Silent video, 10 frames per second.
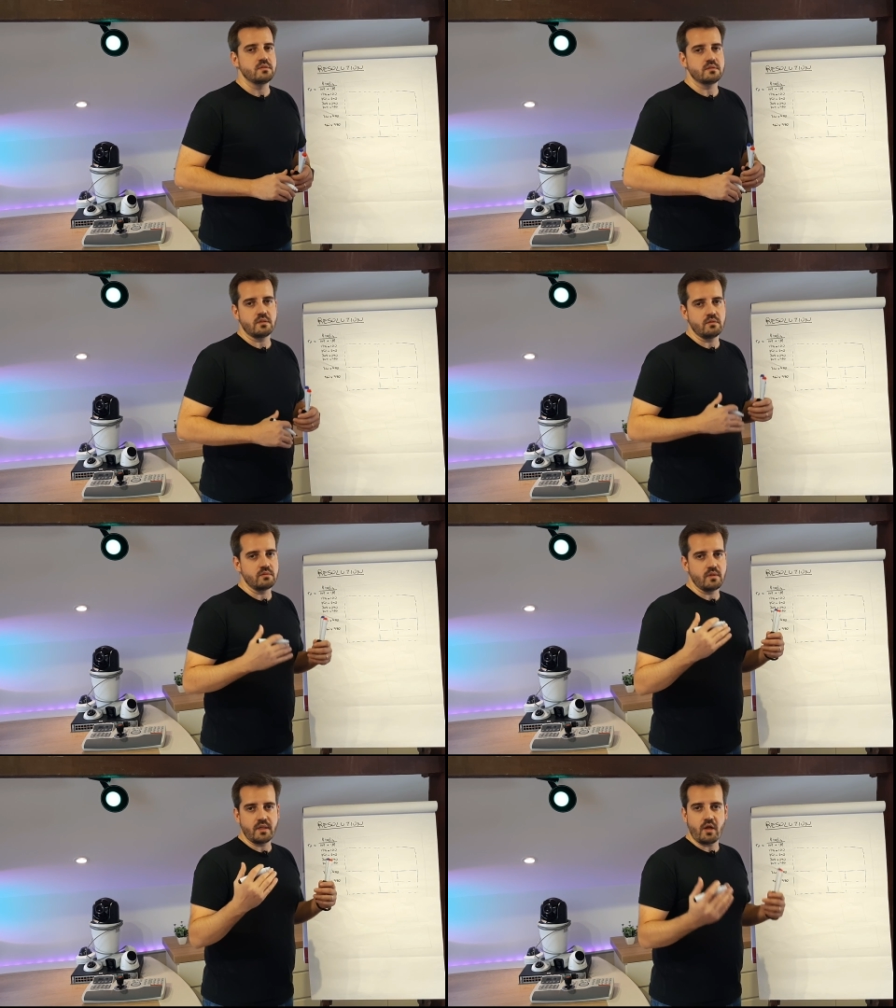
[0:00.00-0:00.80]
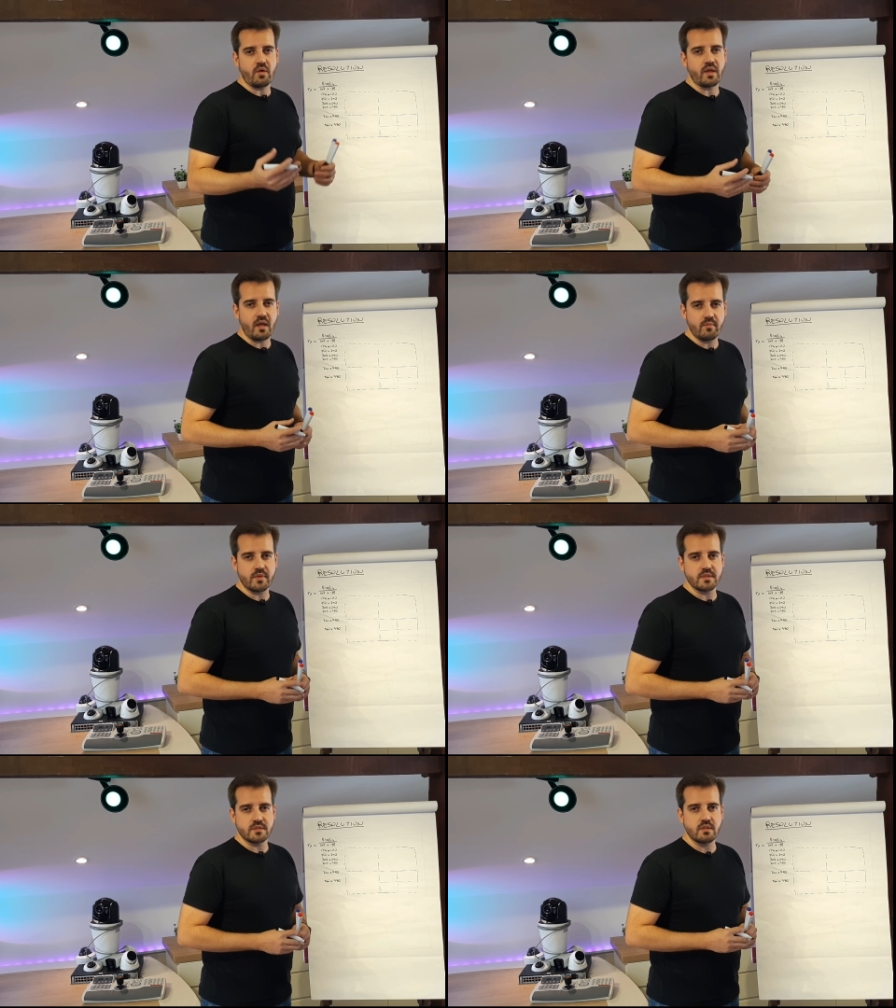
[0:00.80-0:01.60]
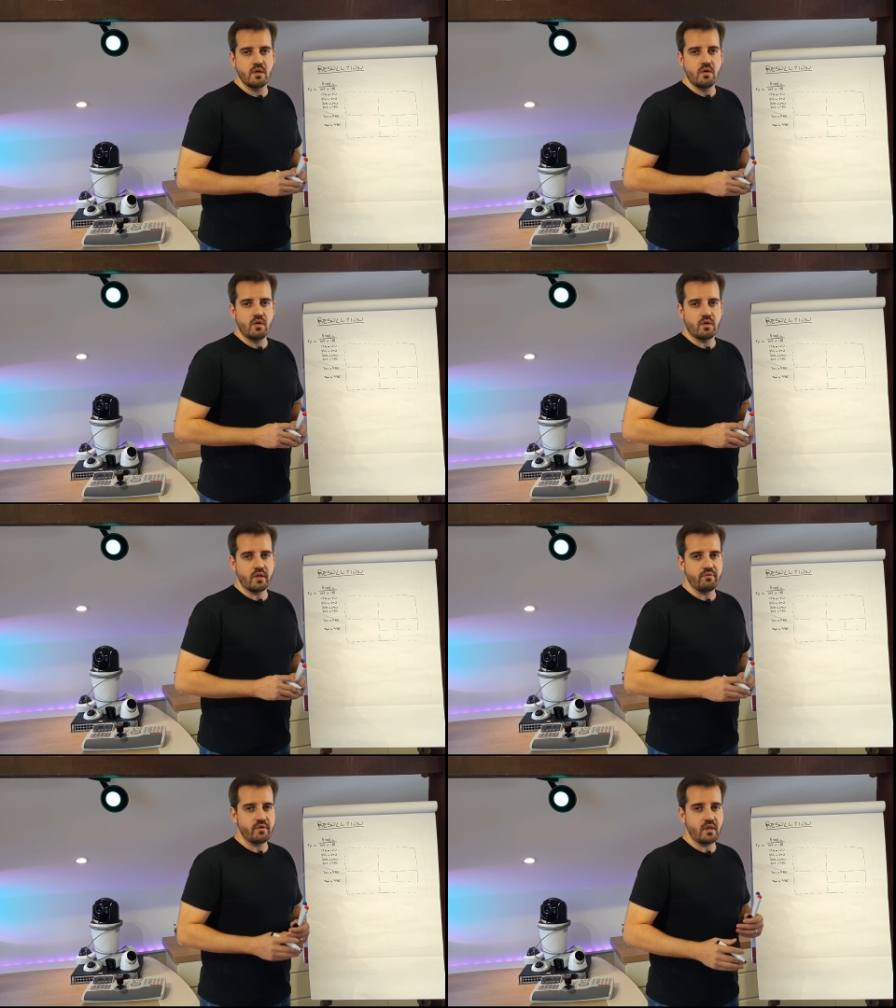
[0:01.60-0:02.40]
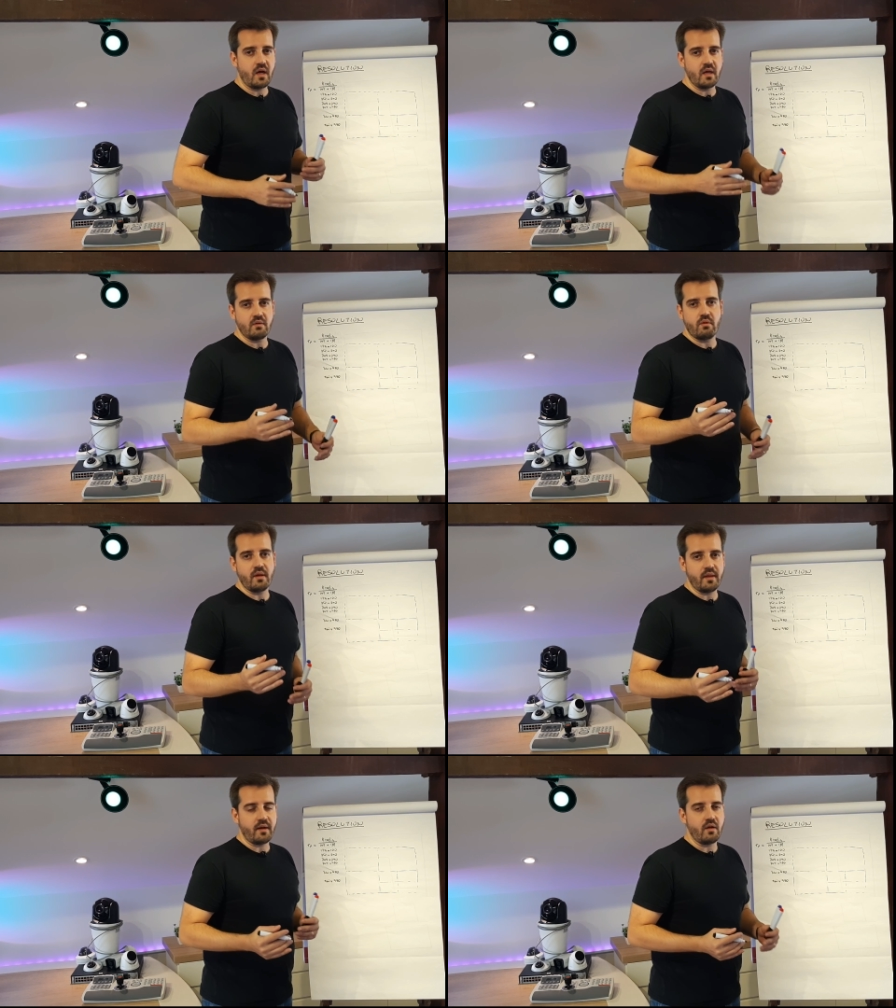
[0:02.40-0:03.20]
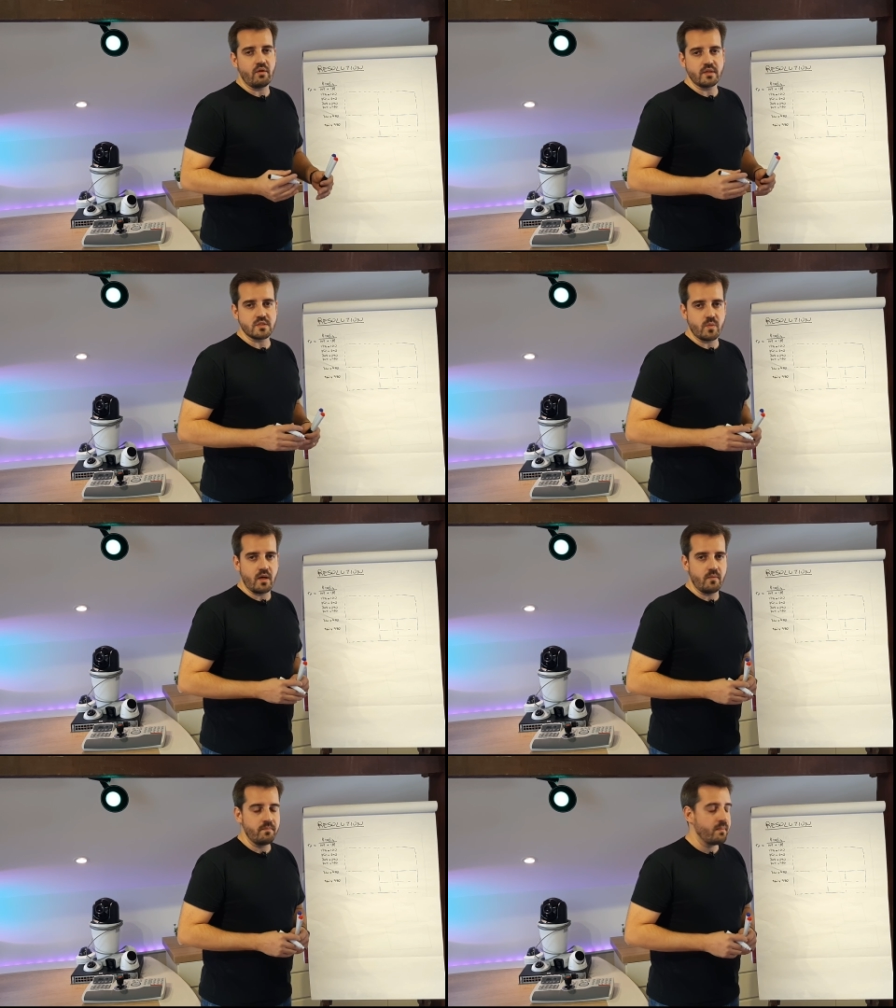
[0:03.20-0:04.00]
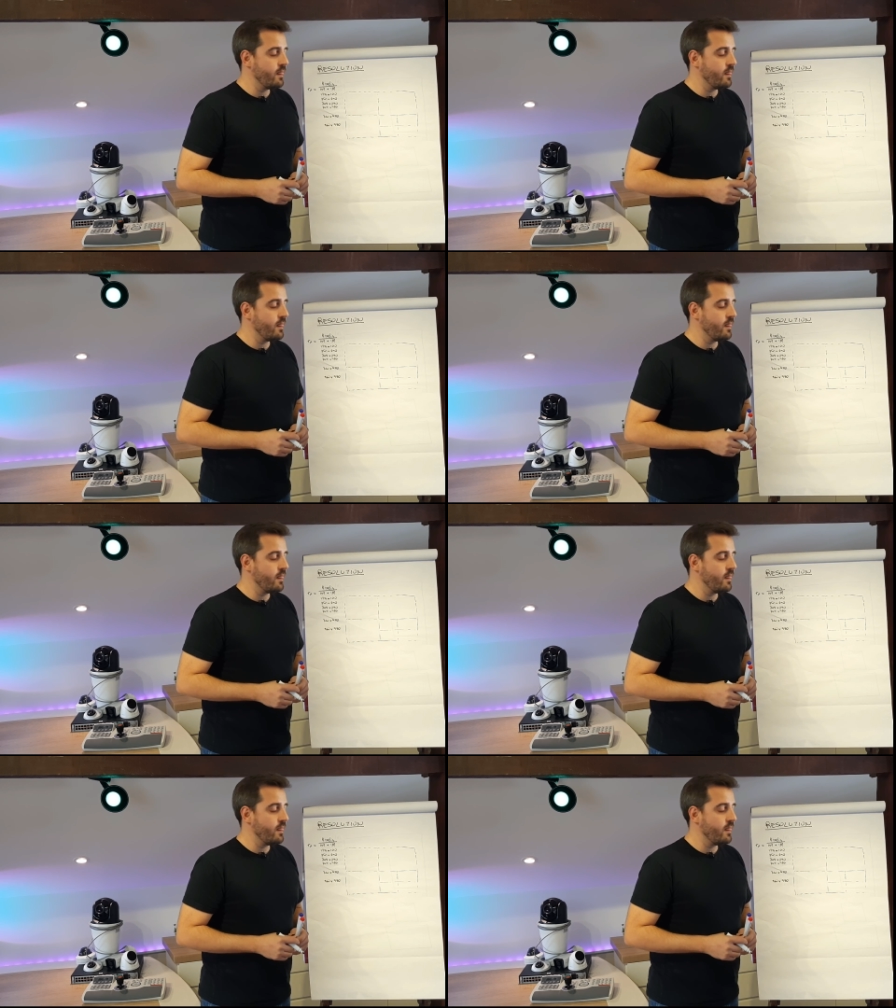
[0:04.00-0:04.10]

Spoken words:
so analog cameras or even high quality analog as well,